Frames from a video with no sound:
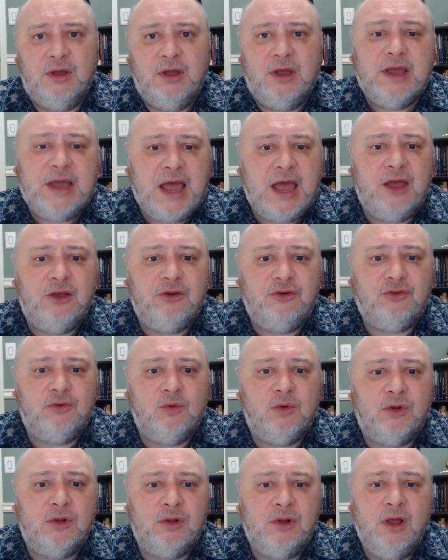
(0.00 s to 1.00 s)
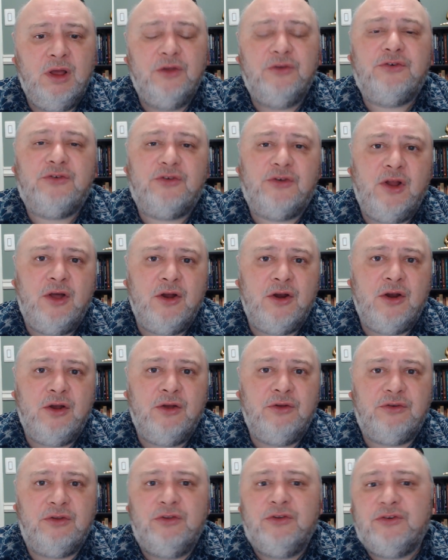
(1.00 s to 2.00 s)
casual
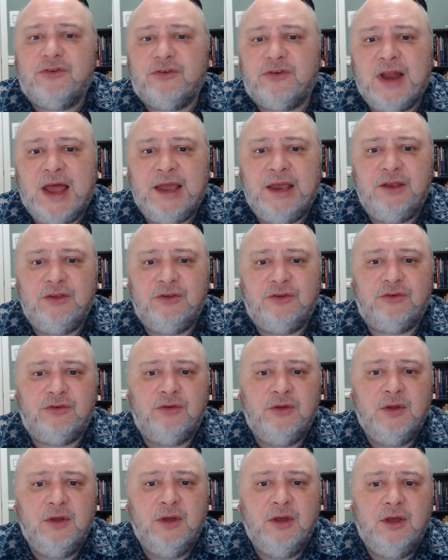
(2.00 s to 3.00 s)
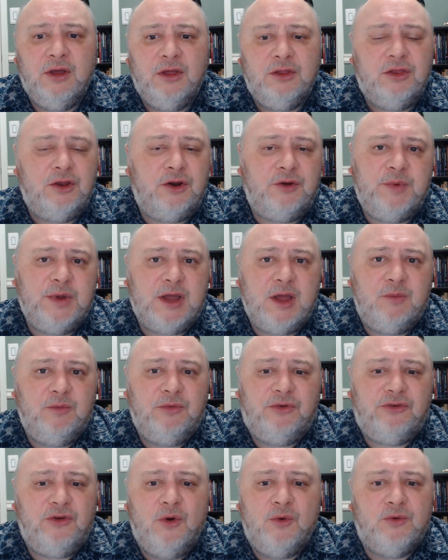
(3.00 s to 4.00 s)
slurs and slights that have become
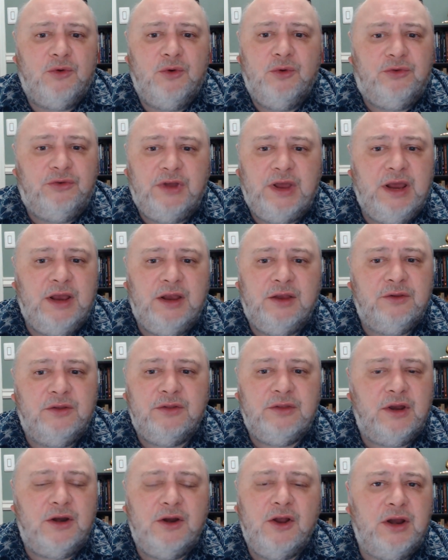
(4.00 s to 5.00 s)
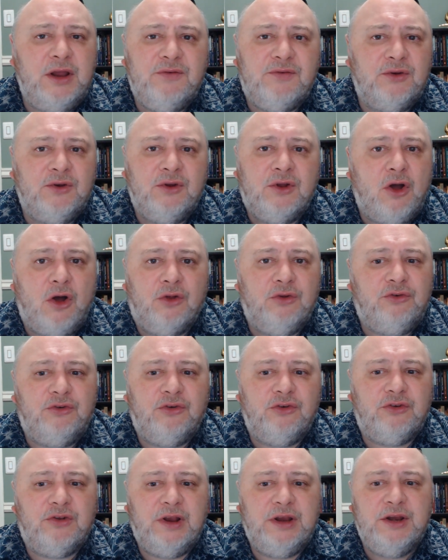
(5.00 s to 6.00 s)
so routine that they're not even
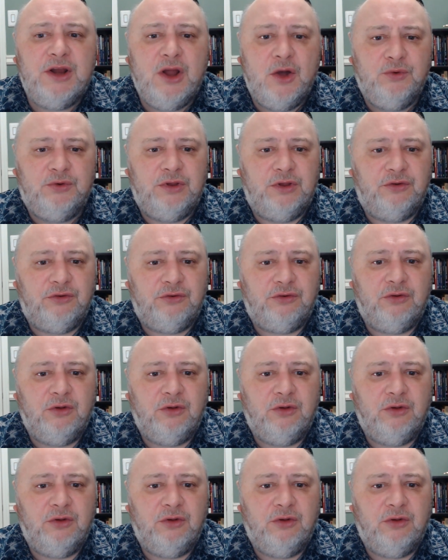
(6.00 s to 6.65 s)
consciously noticed,